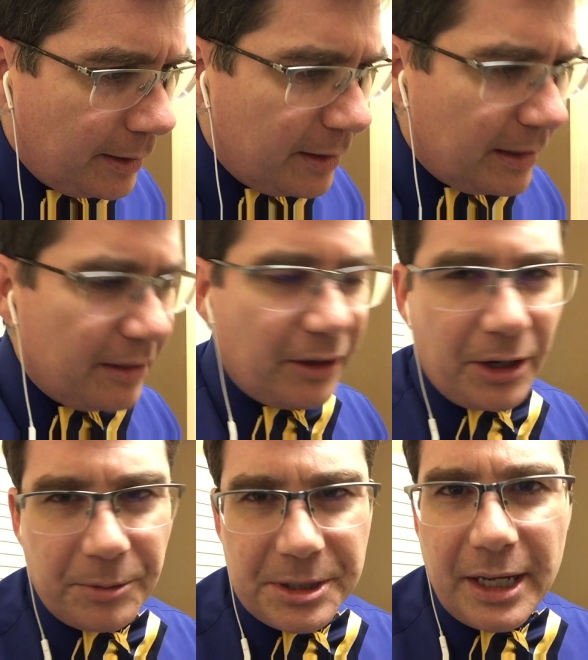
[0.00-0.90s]
they thought
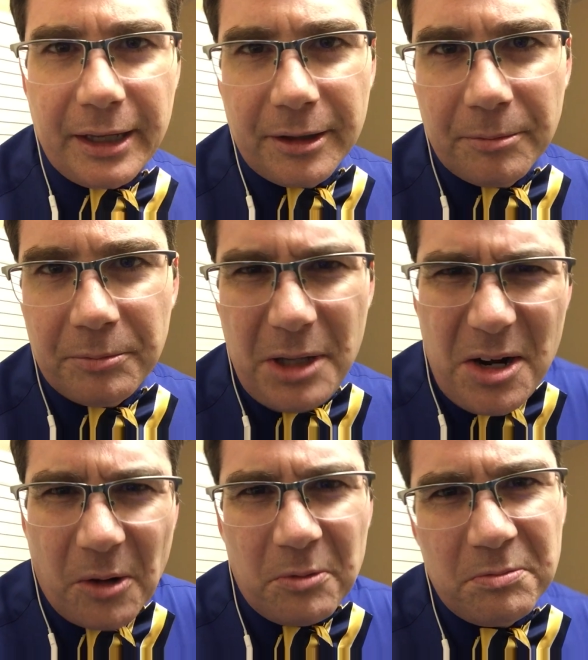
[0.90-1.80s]
it would take them, you
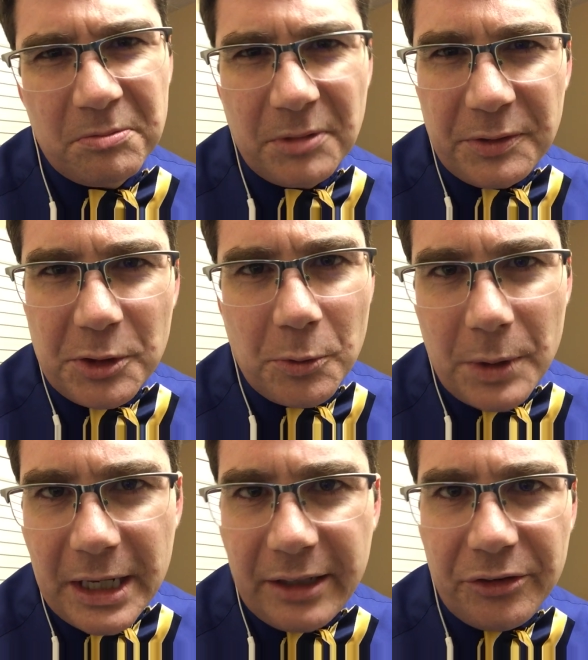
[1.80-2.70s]
know, a few
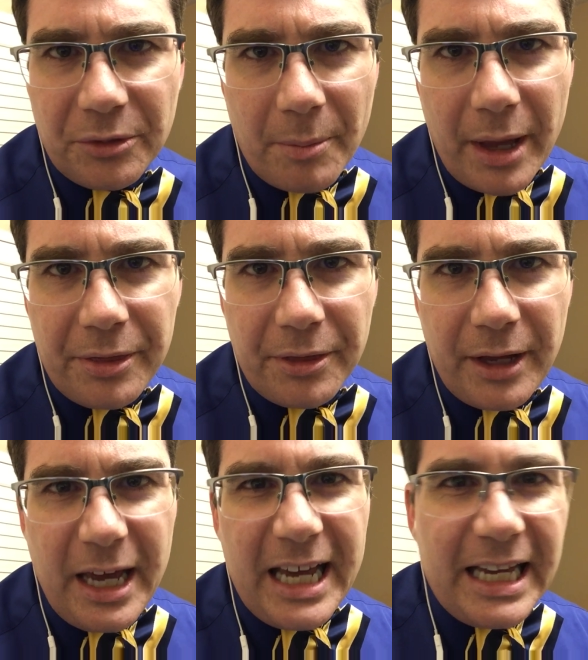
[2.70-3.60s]
weeks, a month.
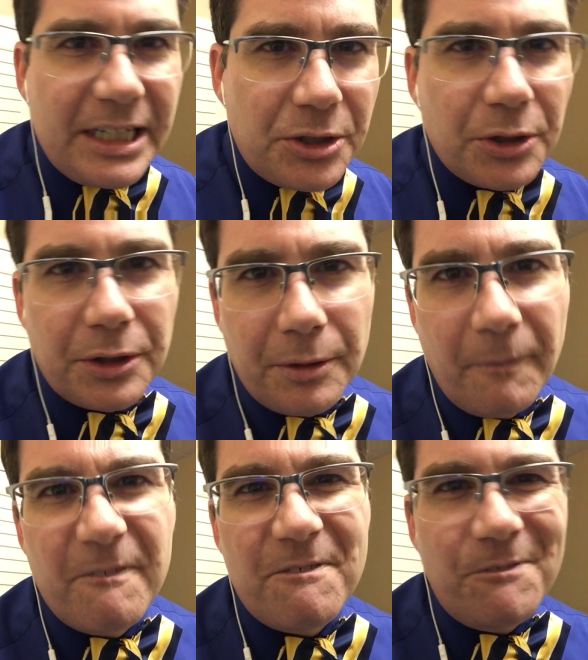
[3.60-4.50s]
It took them
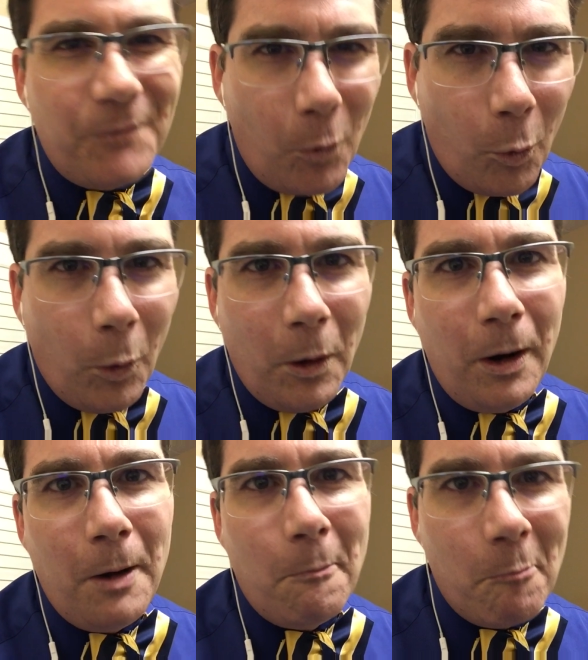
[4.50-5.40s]
4
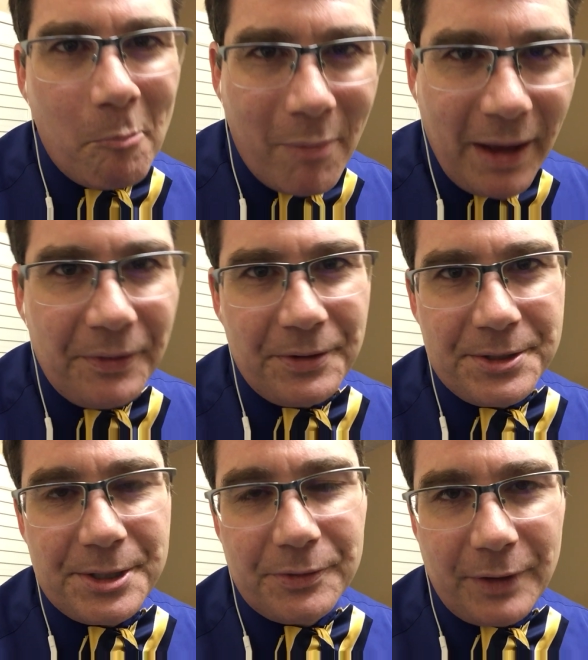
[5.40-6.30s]

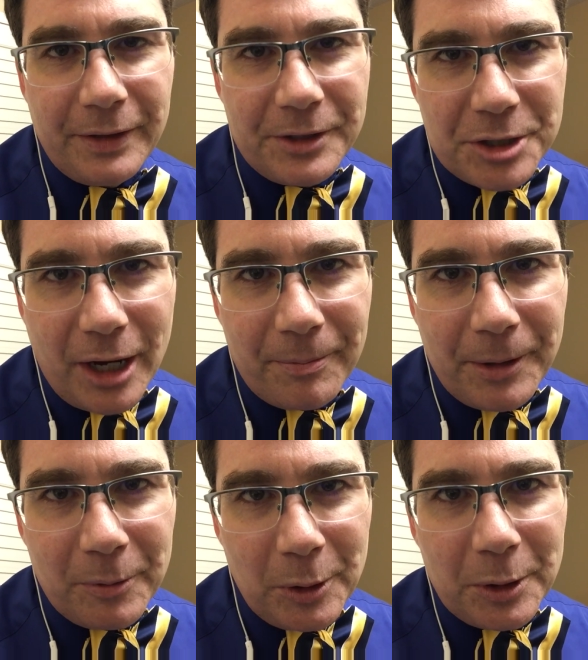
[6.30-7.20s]
months to find the job they
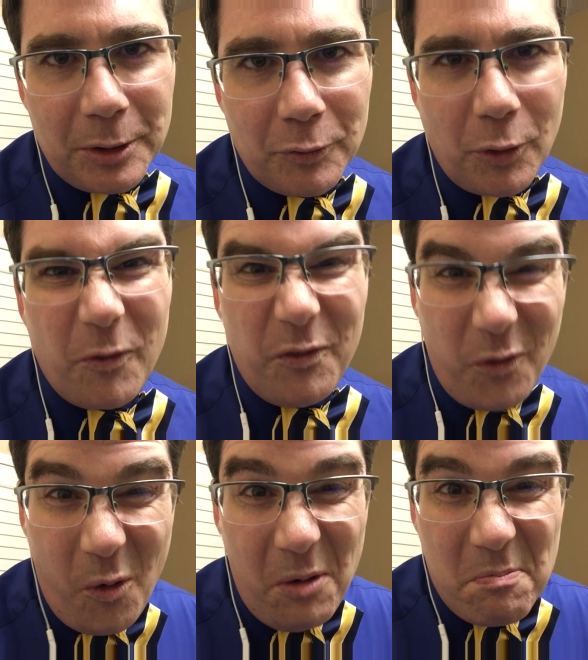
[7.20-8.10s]
were looking for.
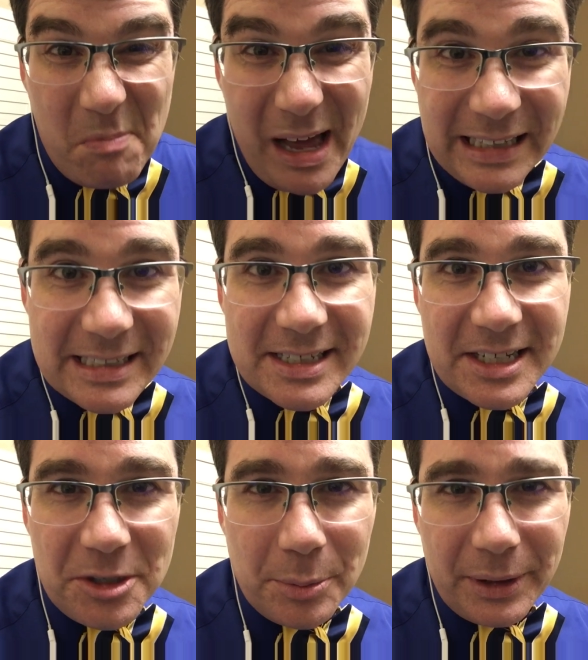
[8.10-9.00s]
4 months,
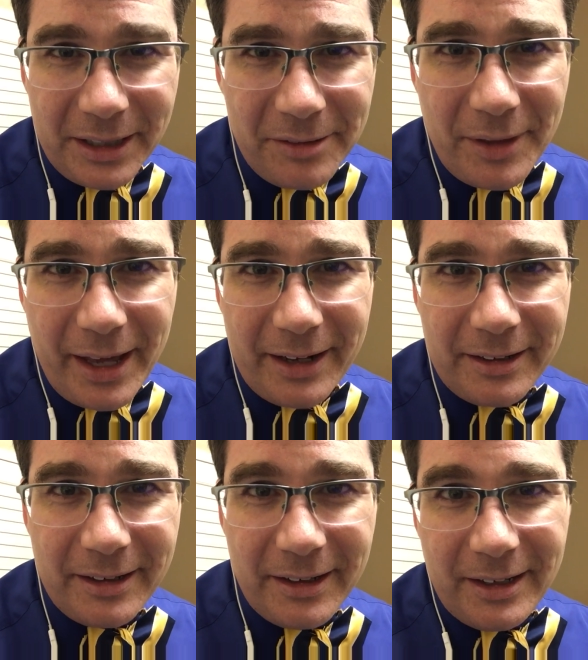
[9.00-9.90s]
can you believe that?
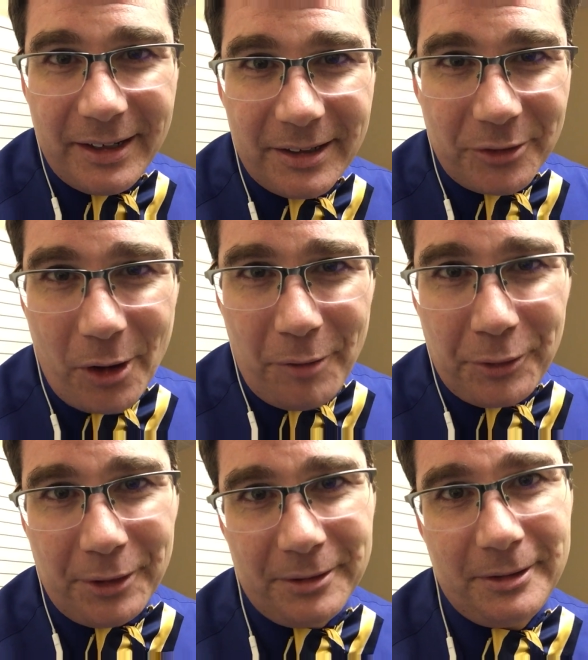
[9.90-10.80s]
It's
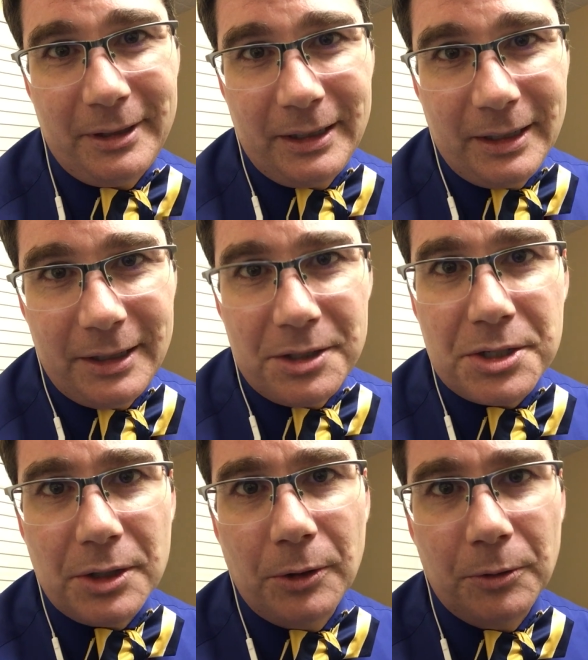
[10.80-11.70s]
awful.
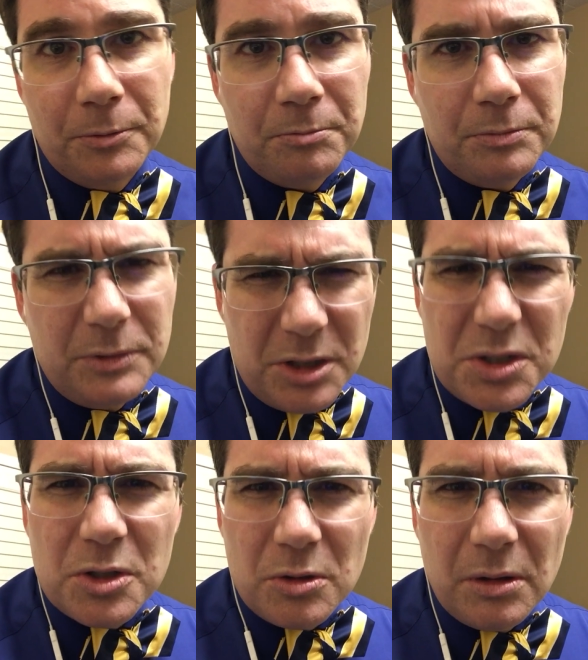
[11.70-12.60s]
So
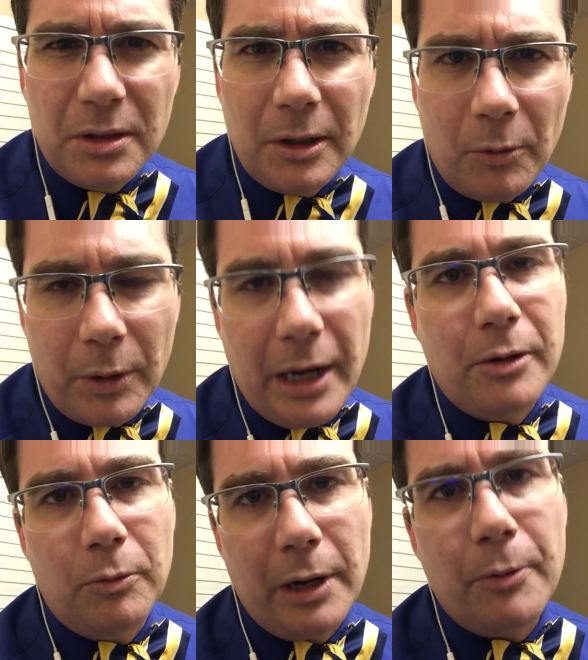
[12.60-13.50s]
just what I
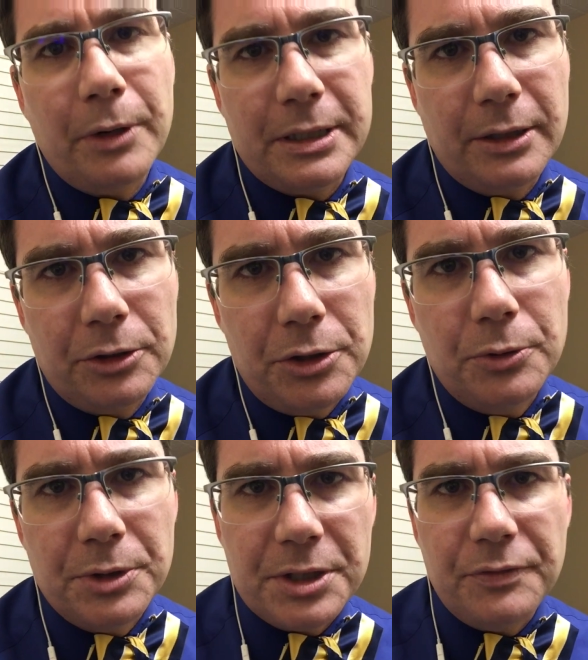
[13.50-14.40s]
want to tell
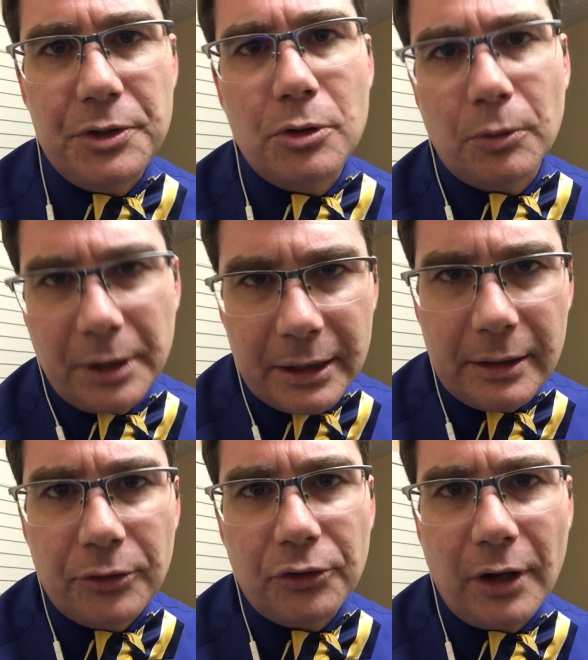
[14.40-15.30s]
you is, if you don't get
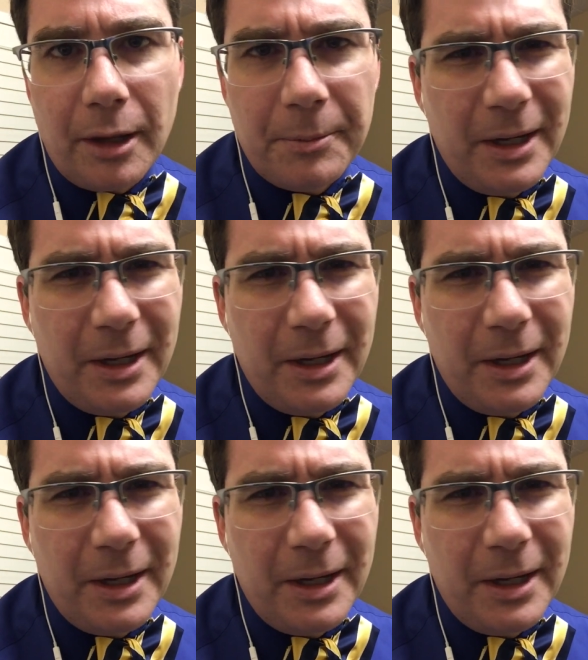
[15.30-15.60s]
this job,